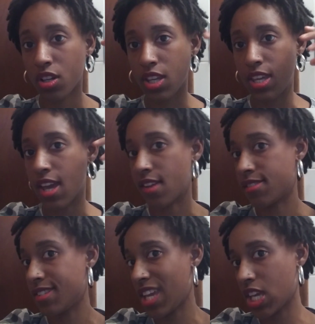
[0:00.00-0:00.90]
He
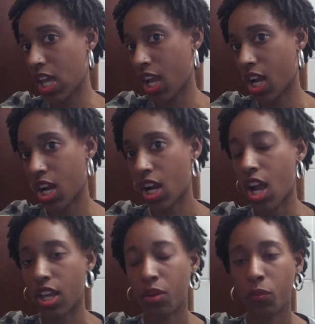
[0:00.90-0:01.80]
has daycare.
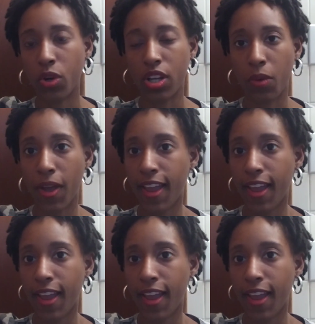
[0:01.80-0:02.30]
I can work